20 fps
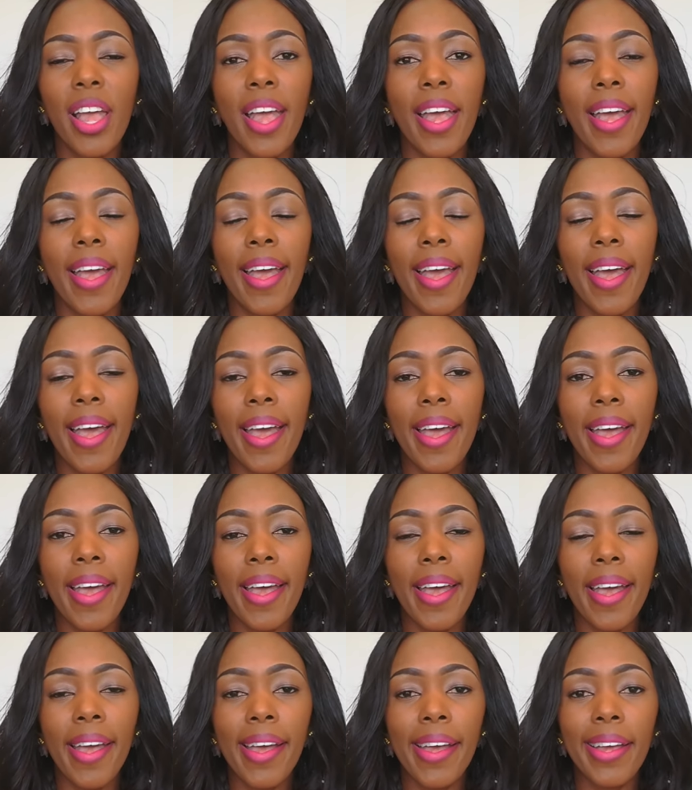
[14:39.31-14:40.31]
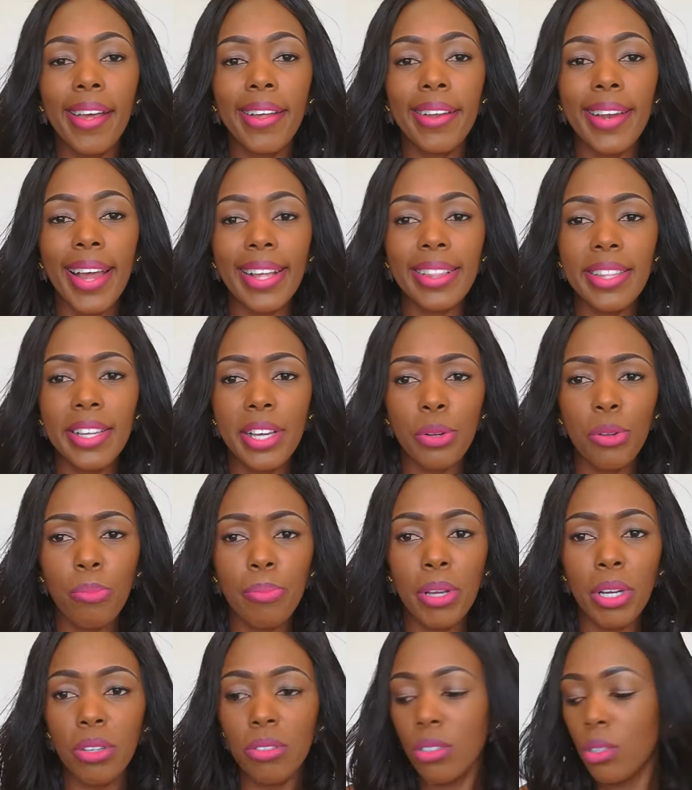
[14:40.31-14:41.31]
And I think it'll
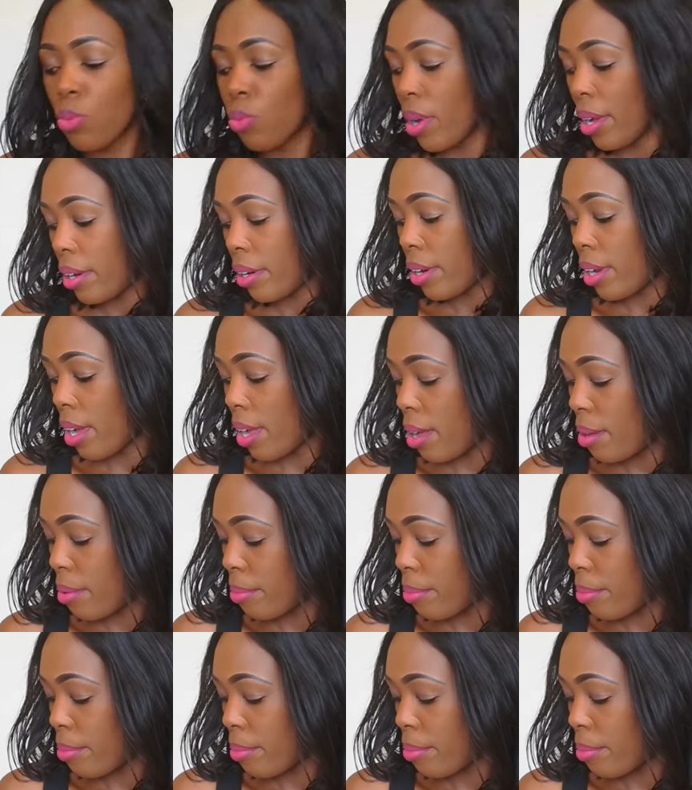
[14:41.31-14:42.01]
be a good one.